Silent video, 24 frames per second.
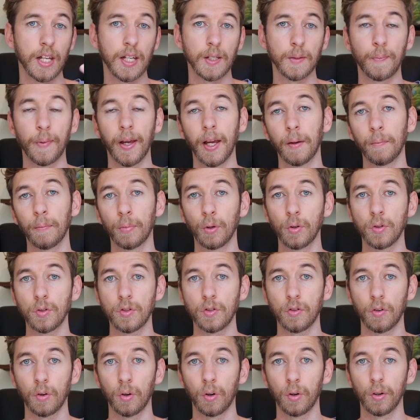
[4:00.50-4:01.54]
there's bamboo
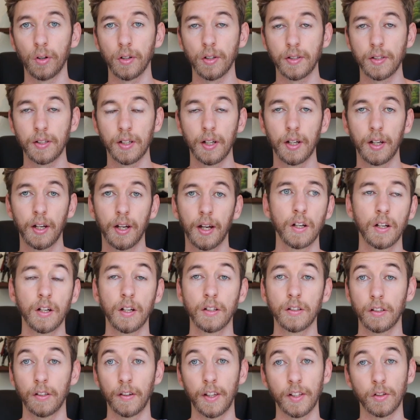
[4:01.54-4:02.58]
straws.
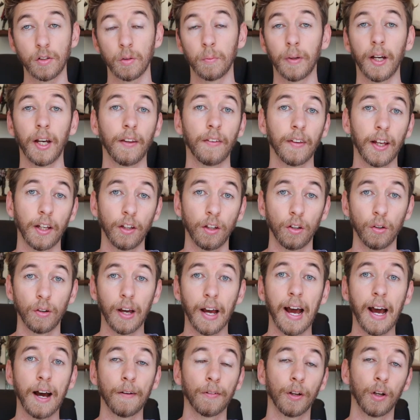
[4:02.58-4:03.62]
So this will mean that you
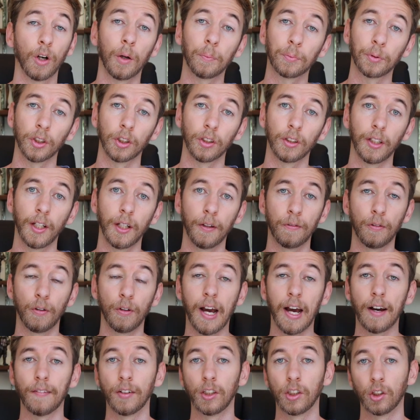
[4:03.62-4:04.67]
have an option if
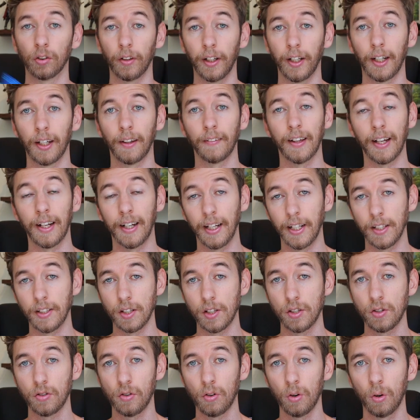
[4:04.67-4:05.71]
you have a drink that needs
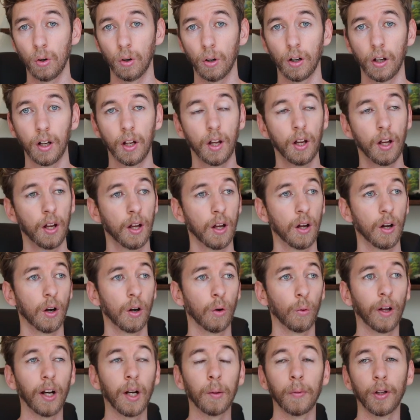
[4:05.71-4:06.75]
a straw.
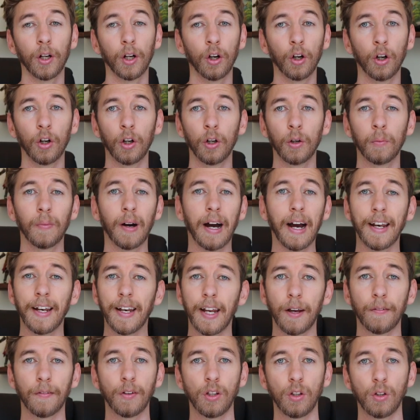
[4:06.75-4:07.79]
When I'm at home, I
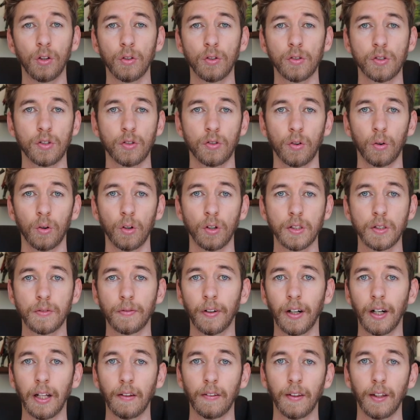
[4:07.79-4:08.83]
never use straws
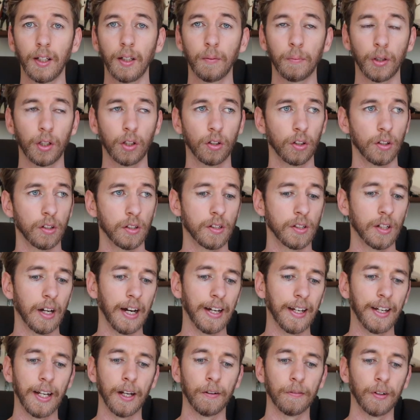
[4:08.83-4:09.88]
for anything because
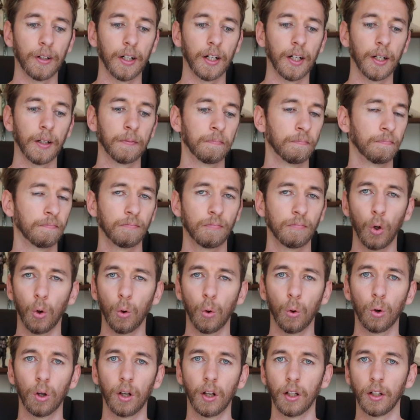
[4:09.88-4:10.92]
I never
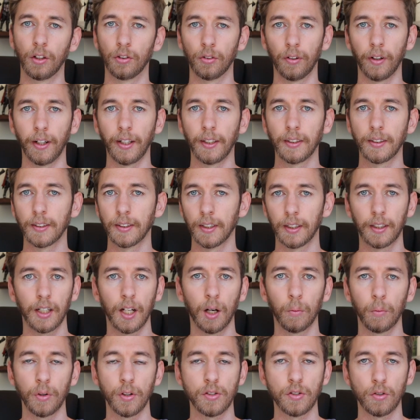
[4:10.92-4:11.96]
order drinks that
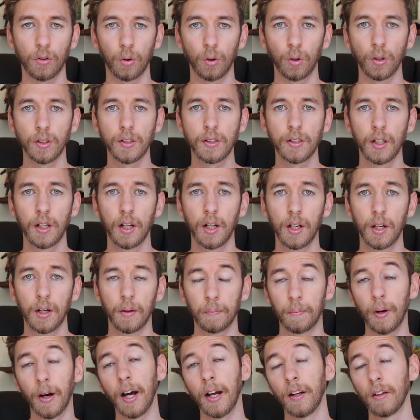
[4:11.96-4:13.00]
come with straws.
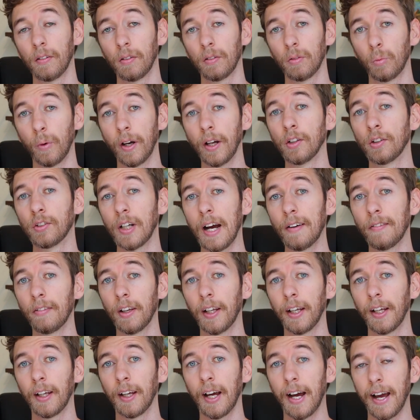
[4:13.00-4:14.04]
But when
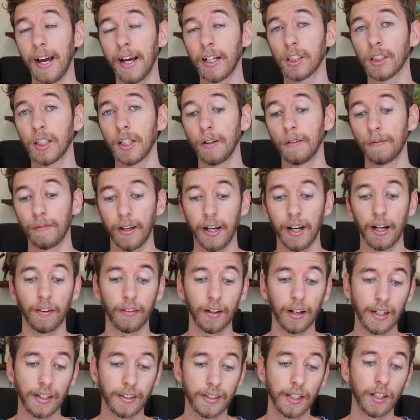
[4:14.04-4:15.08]
traveling, I actually found
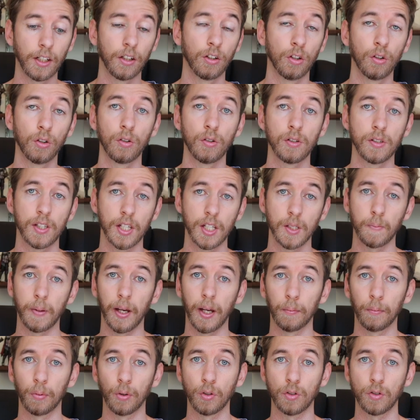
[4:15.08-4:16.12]
that I did use this
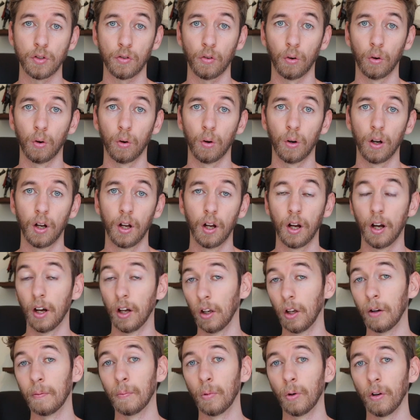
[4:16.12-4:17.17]
bamboo straw
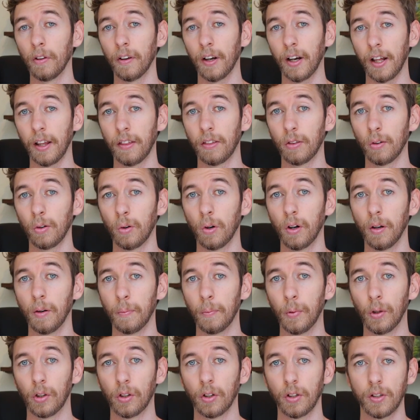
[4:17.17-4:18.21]
a lot more than I
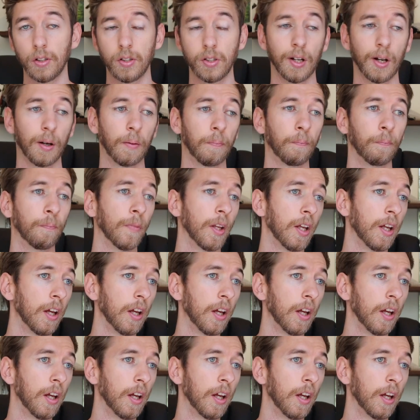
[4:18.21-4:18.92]
thought because I'm